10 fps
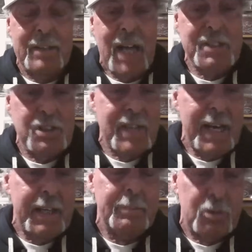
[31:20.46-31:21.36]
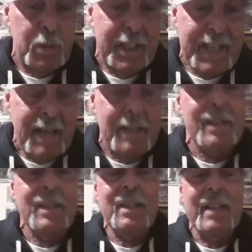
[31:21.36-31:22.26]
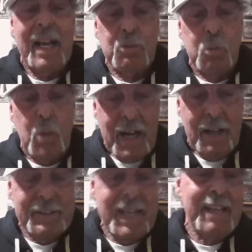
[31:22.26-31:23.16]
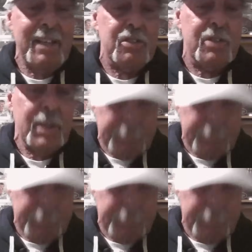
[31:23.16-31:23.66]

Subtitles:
Dodger Stadium this weekend as well. The Yankees